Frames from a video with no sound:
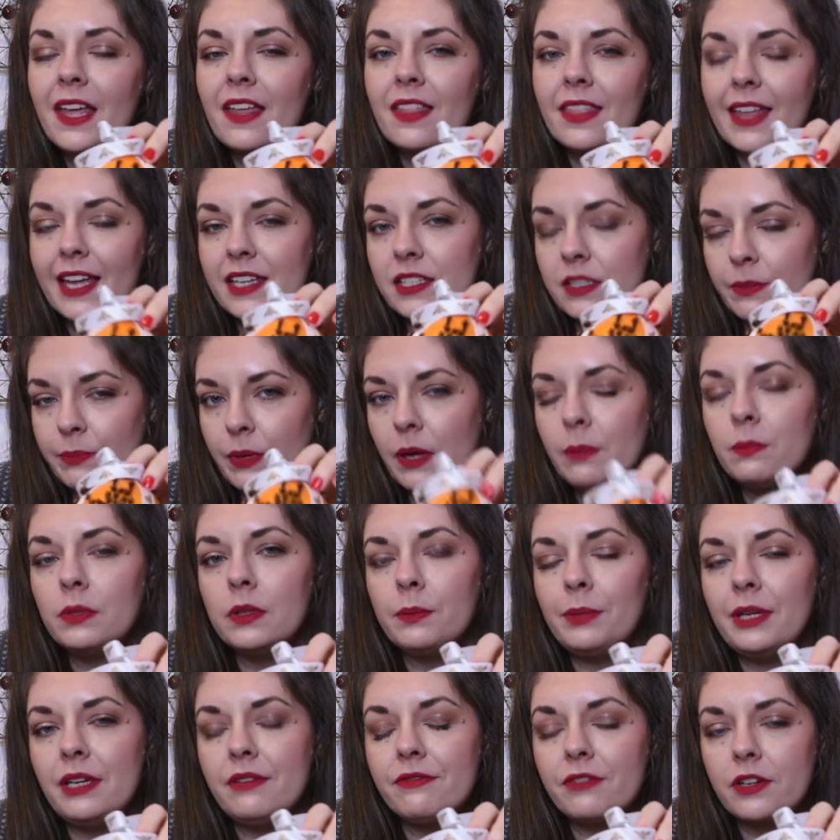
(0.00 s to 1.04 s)
That's a
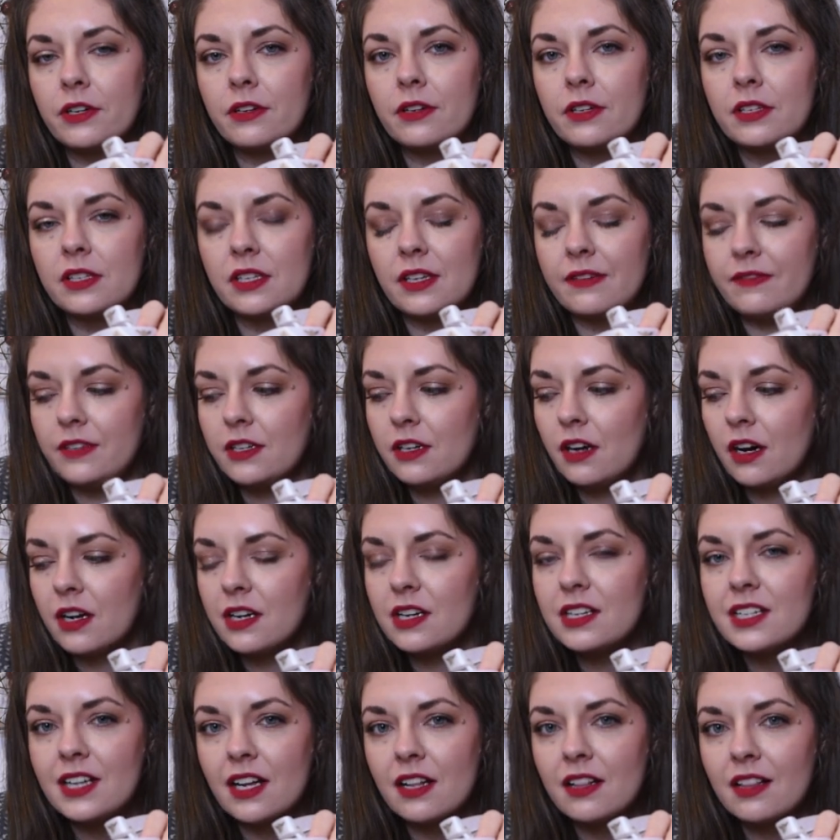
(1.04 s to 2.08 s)
bumblebee, folks, if you
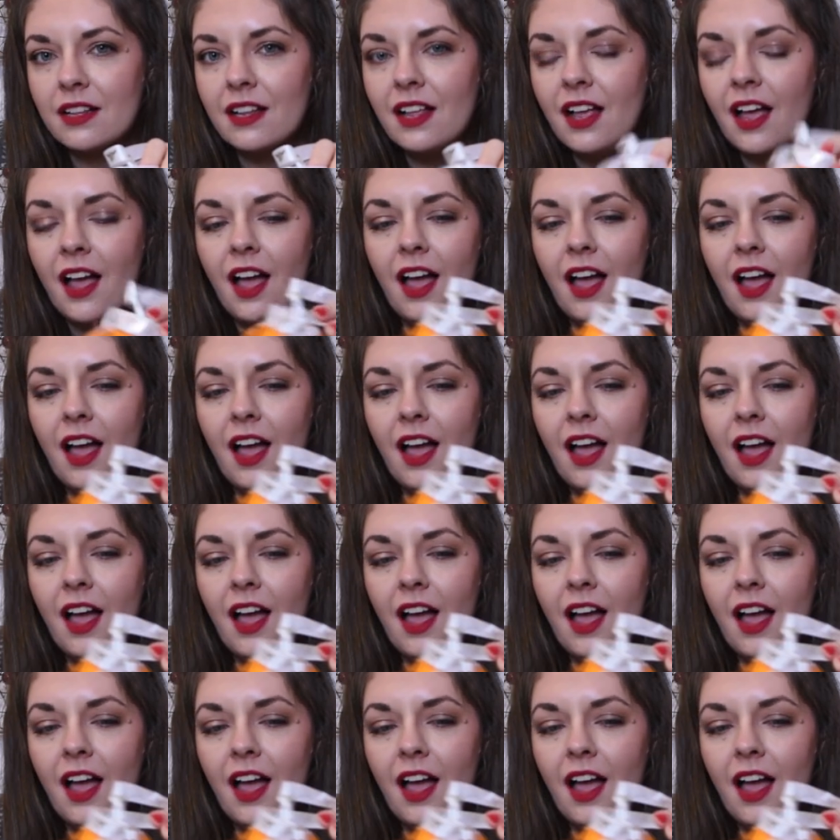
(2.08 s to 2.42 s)
can't tell.